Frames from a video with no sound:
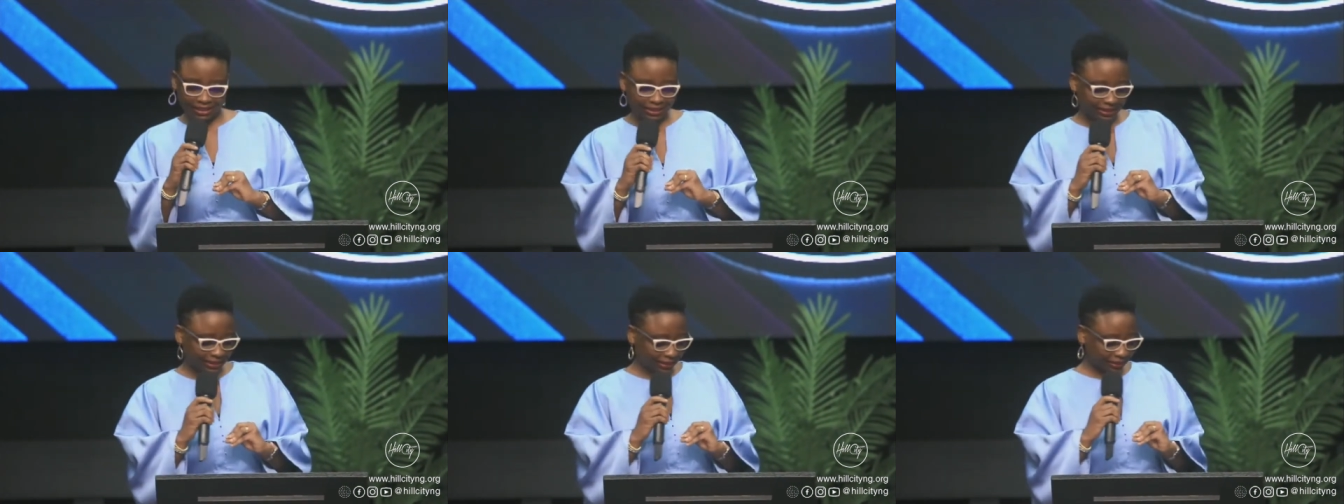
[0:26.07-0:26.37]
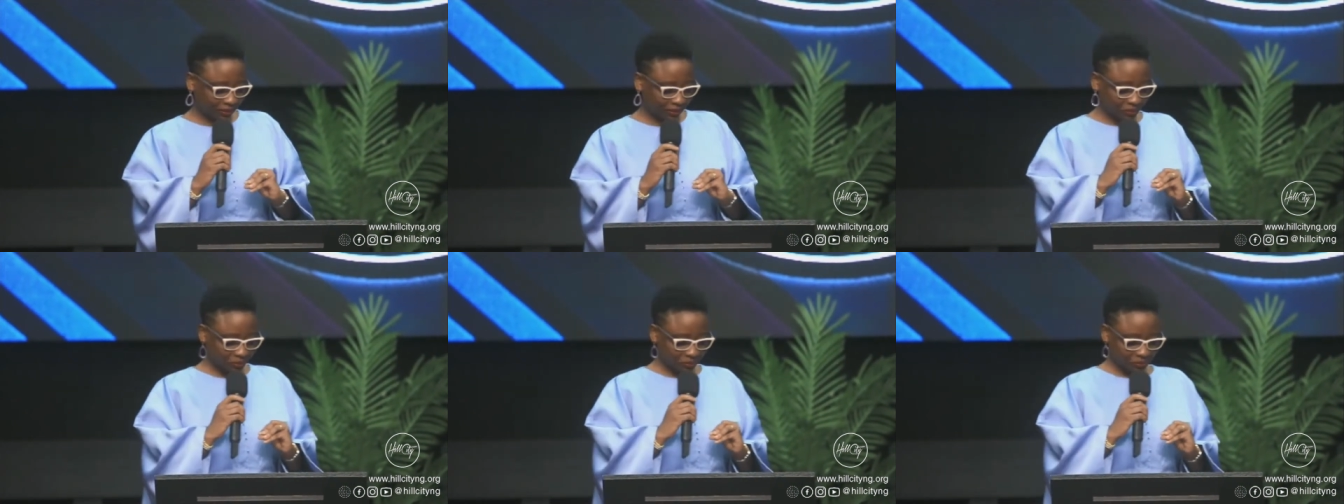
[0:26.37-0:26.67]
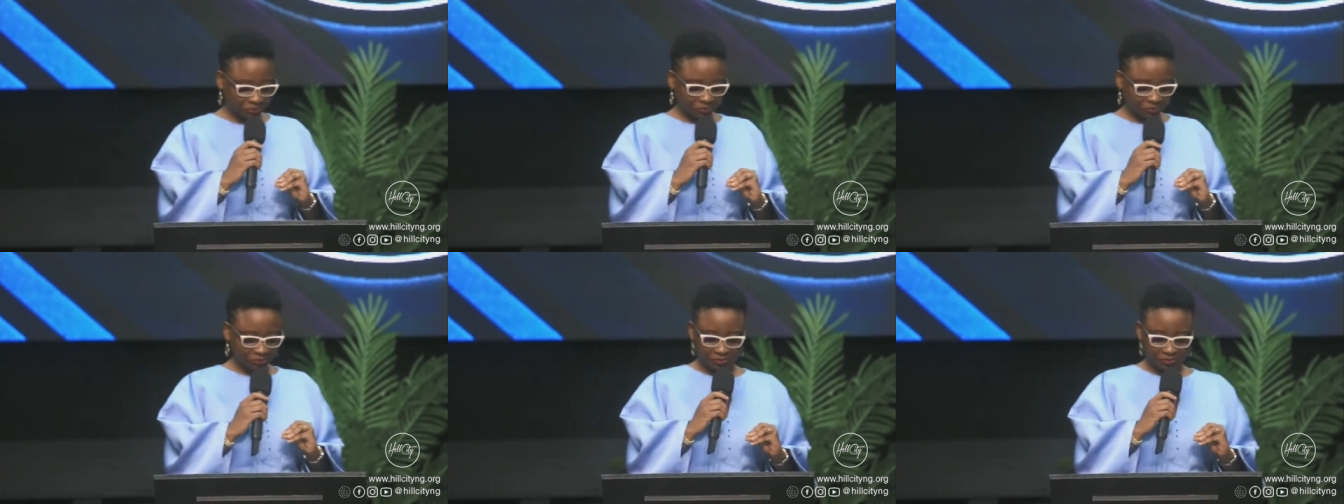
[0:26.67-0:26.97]
need.
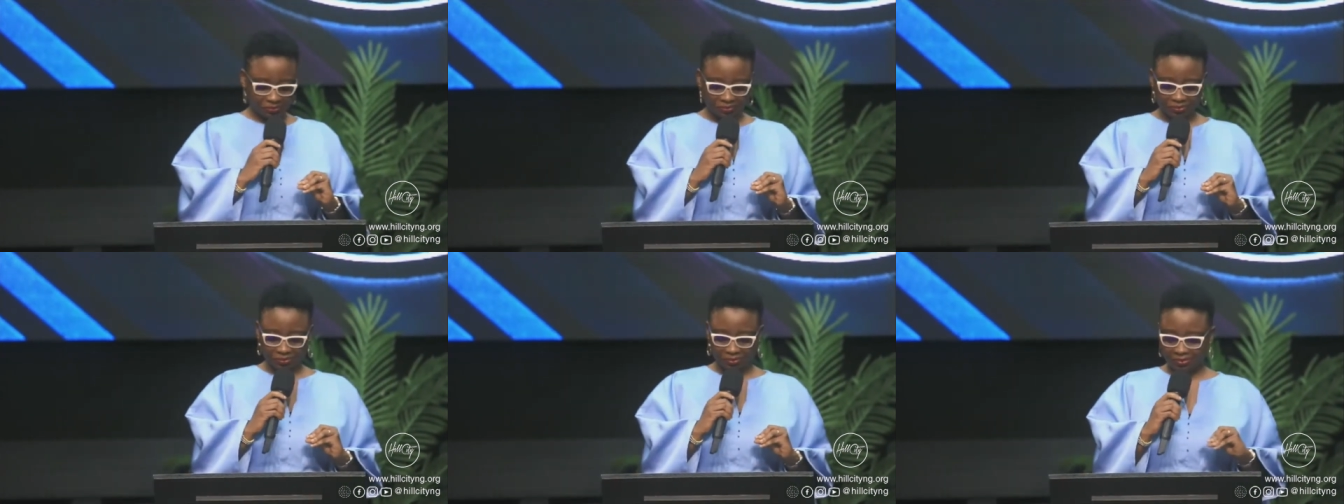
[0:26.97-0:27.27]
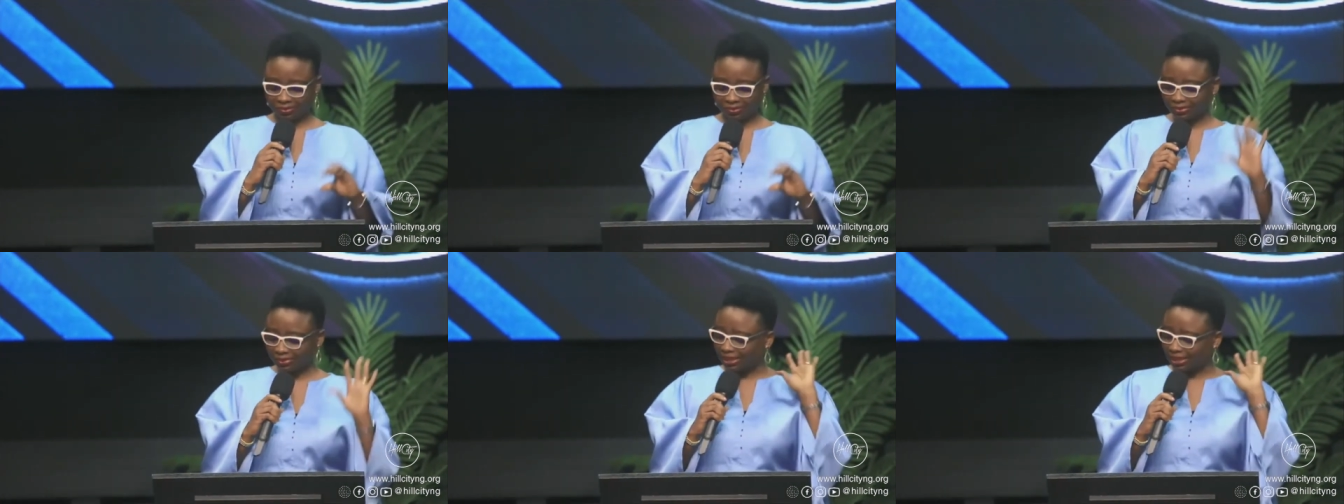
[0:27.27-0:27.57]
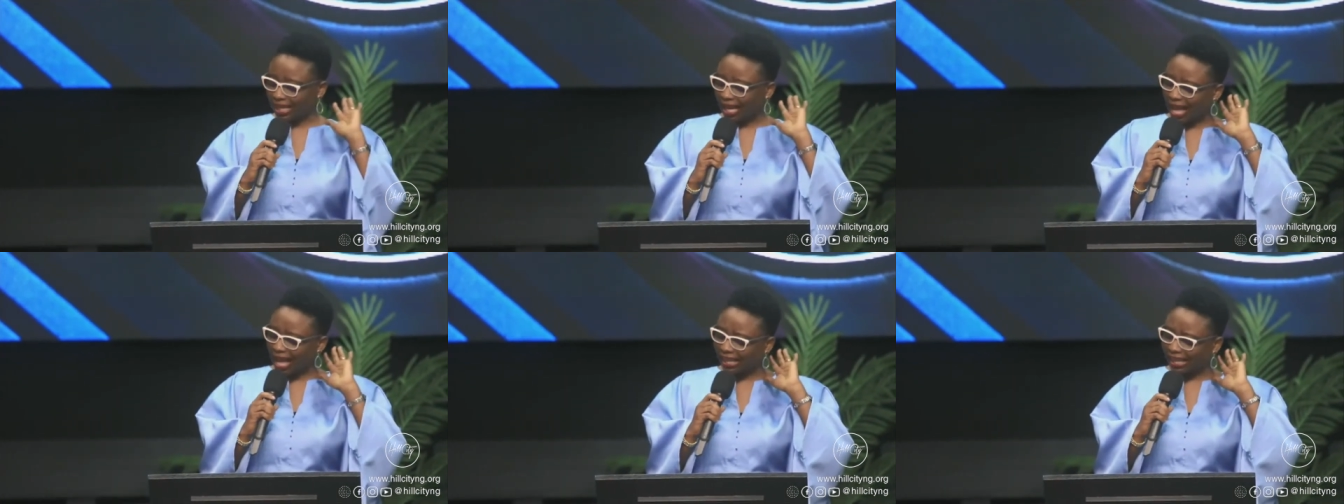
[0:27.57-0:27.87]

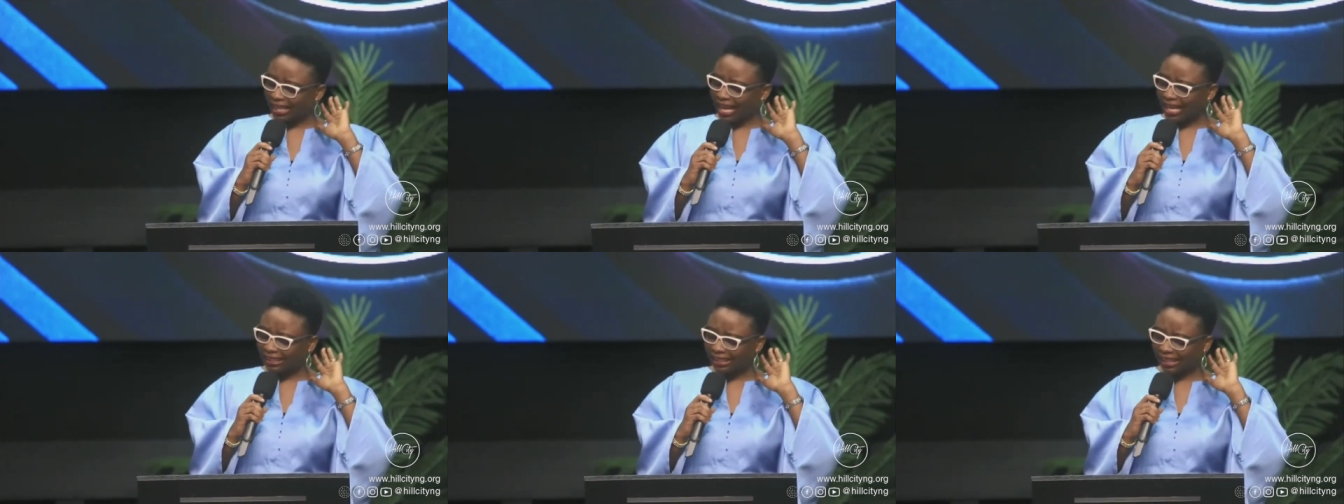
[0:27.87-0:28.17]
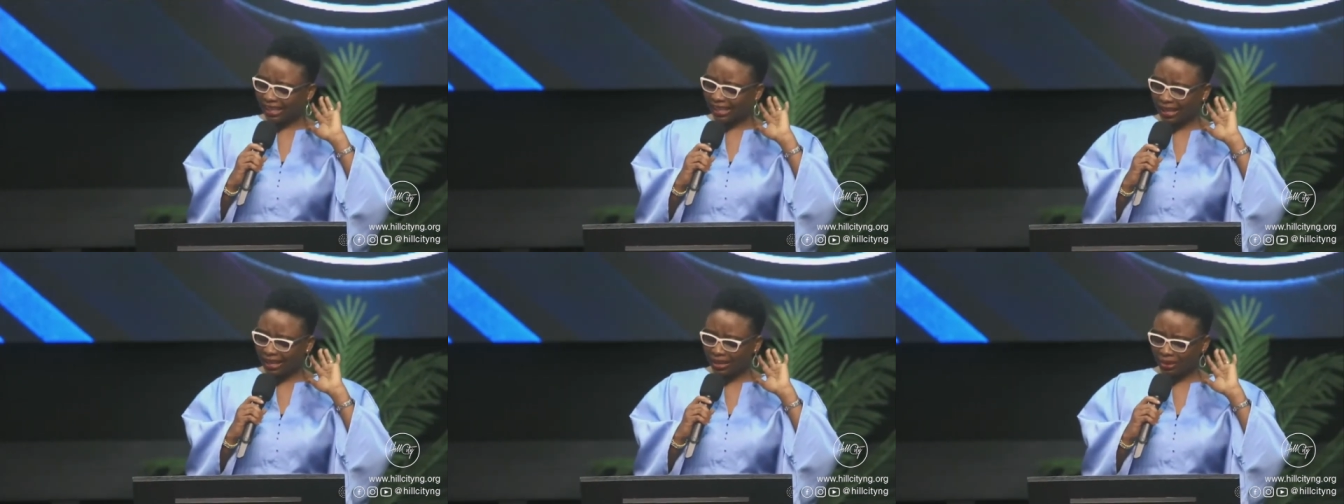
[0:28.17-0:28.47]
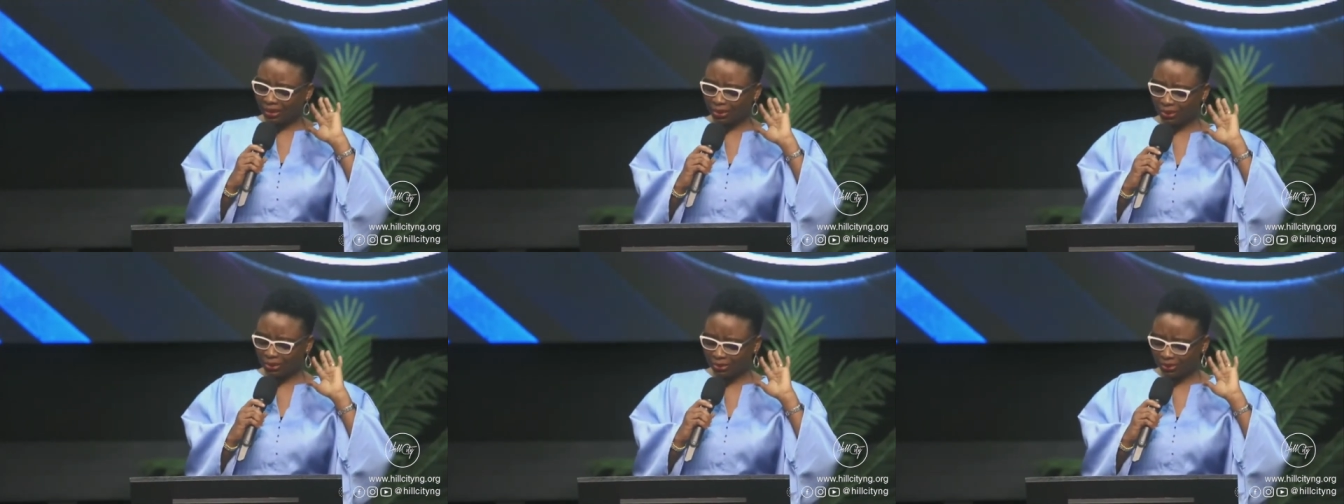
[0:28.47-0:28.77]
I can't
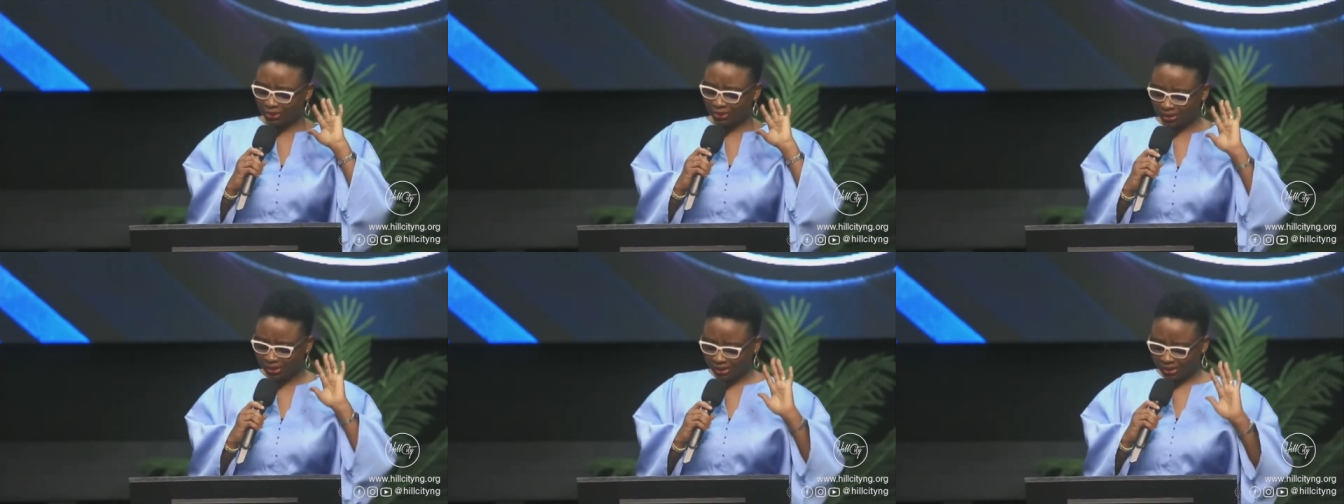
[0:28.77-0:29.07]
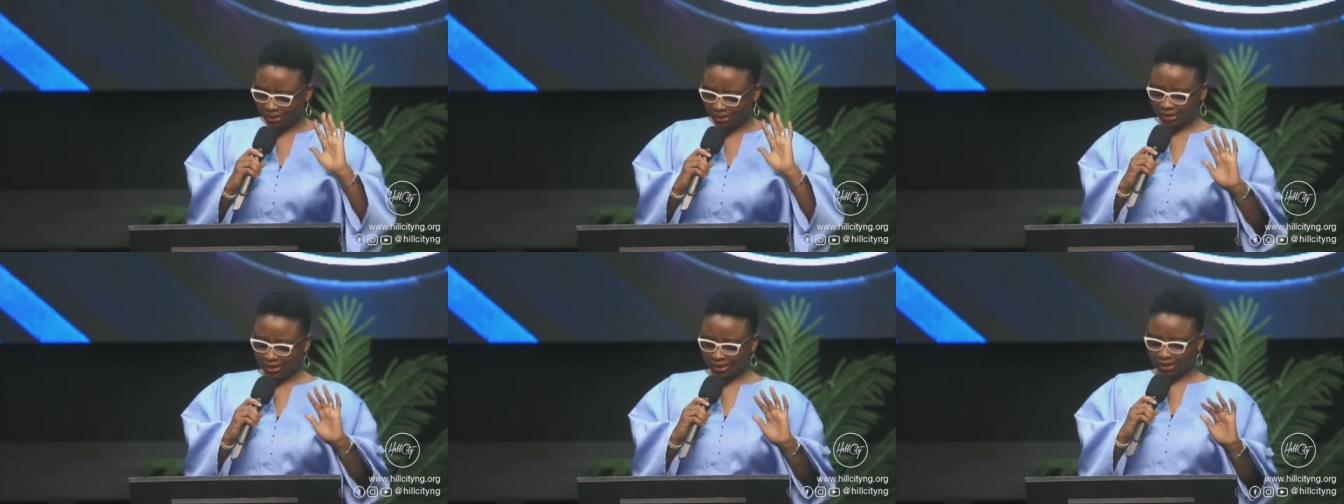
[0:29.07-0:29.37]
hear you.